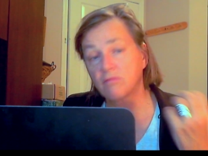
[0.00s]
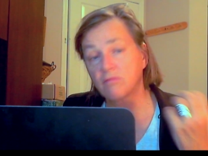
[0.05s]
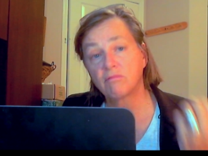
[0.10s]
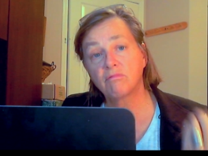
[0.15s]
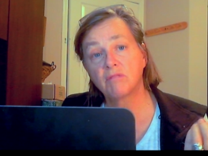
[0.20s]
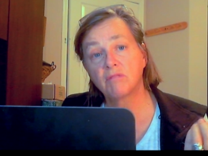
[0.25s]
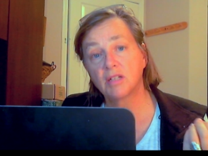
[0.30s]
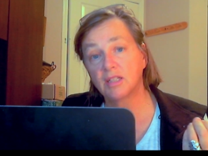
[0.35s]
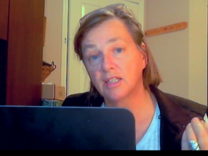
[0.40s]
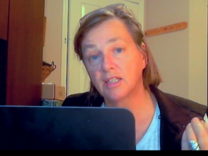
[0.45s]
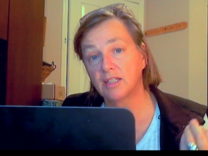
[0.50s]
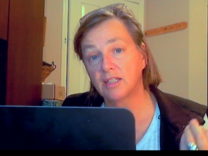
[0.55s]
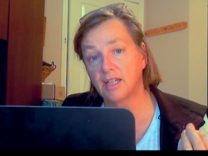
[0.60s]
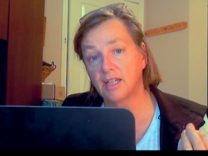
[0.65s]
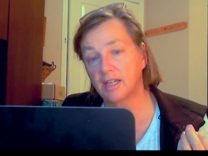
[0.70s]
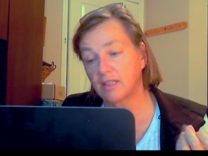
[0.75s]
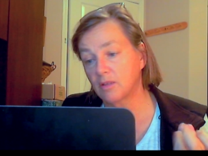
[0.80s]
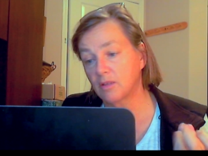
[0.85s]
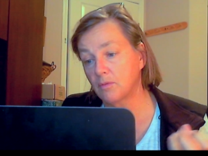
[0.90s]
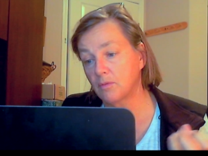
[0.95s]
really
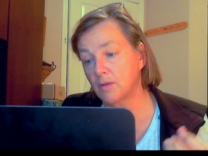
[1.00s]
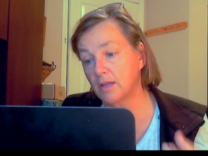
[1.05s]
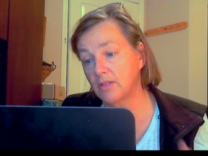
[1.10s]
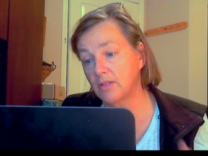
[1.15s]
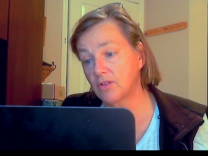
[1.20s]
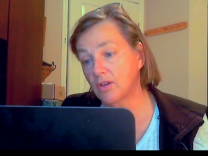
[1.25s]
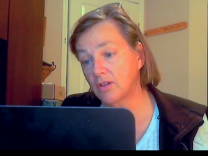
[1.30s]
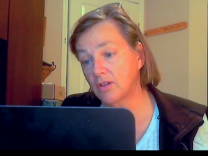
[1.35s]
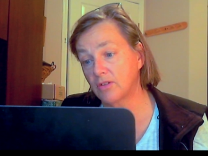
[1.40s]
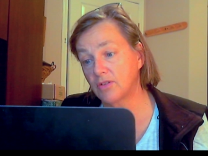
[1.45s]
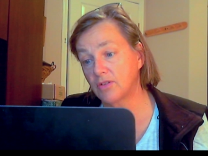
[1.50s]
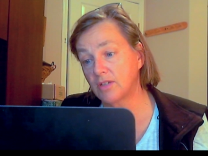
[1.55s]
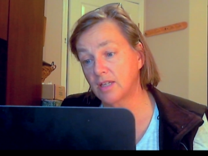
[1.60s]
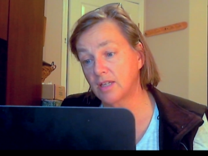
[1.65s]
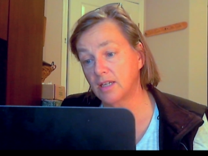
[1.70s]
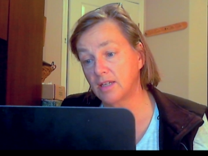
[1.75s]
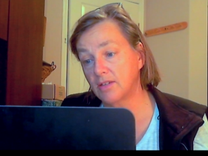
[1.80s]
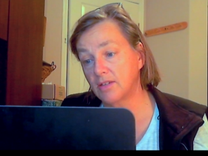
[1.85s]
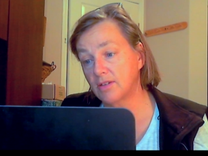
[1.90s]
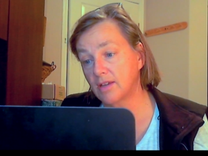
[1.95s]
like the way he's got his
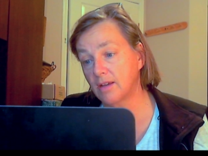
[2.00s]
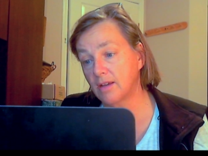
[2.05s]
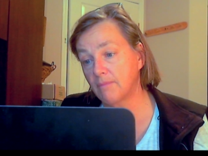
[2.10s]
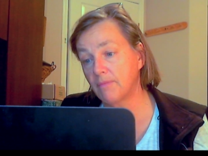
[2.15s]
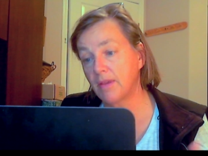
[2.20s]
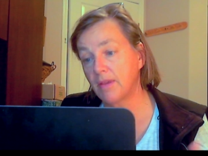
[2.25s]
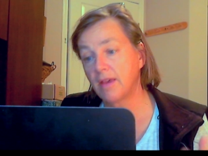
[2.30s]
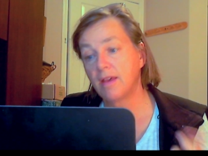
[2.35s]
knees up,